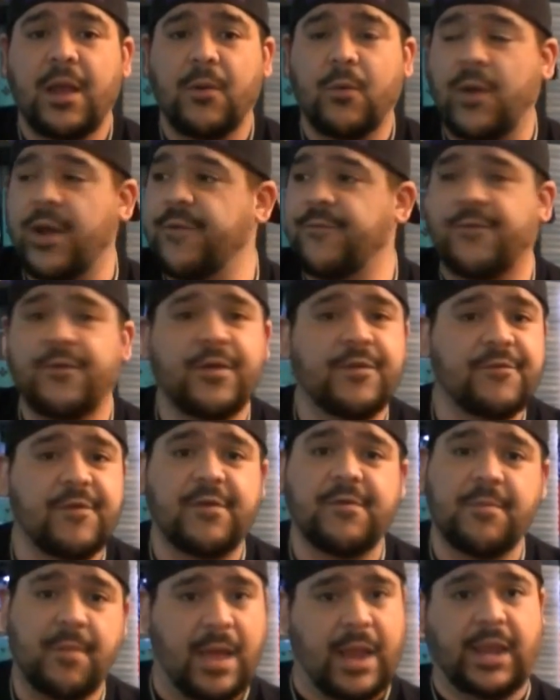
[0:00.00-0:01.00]
Right in front of
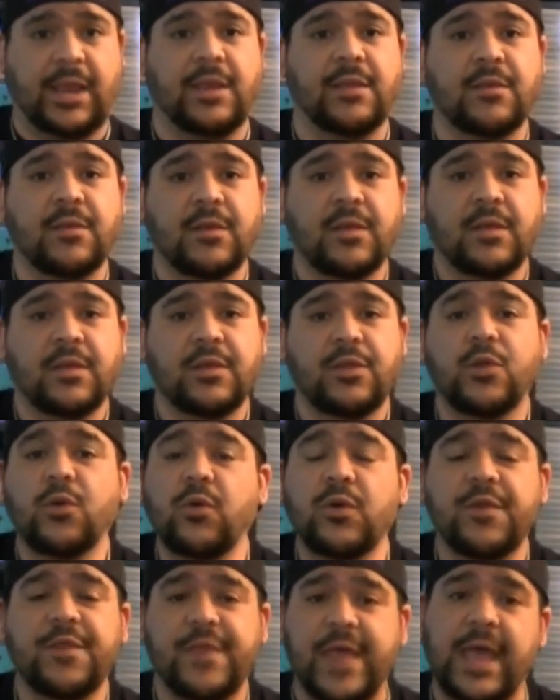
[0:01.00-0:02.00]
everybody. You
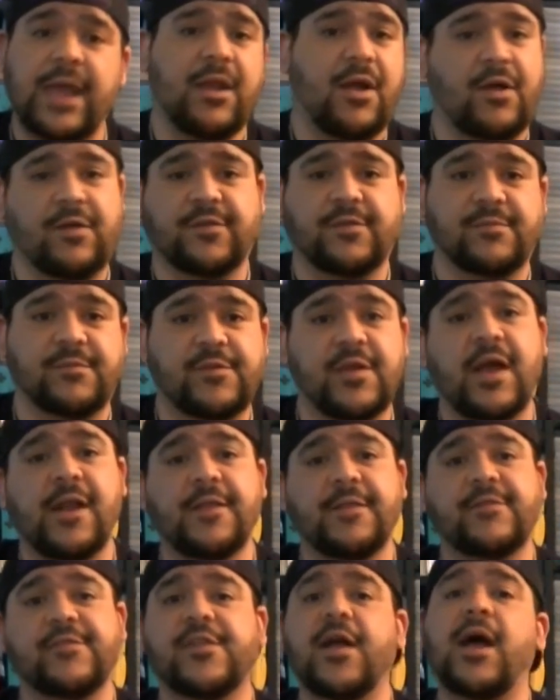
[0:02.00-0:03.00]
are that awesome.
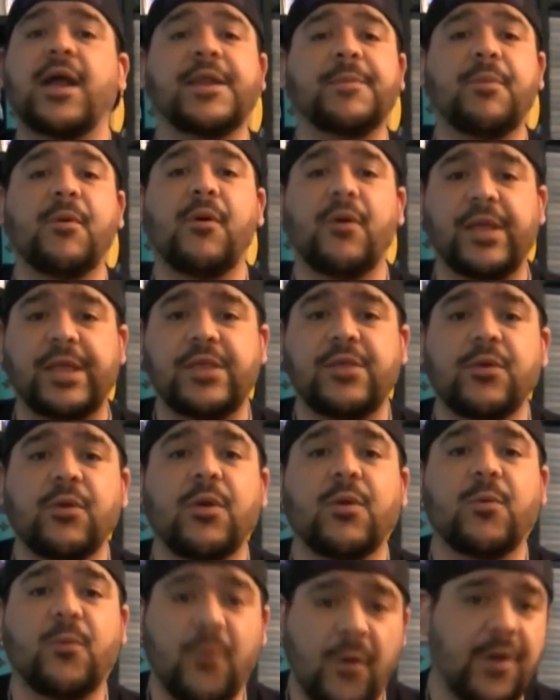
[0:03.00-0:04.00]
John, Johnny boy, you
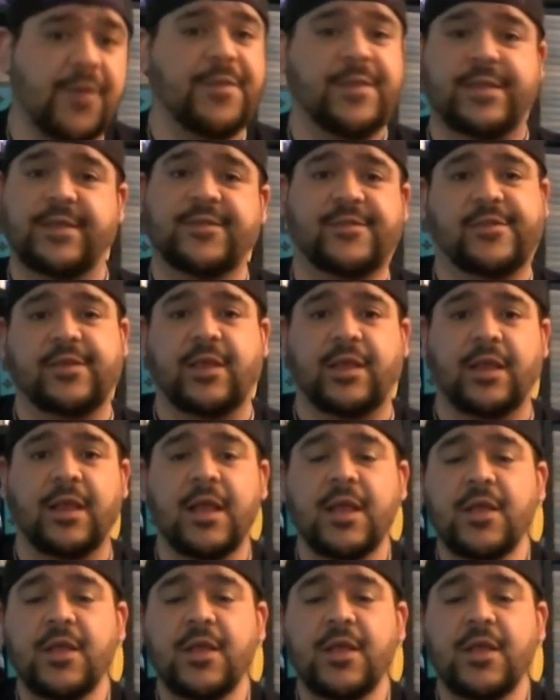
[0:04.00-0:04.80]
are worth kissing.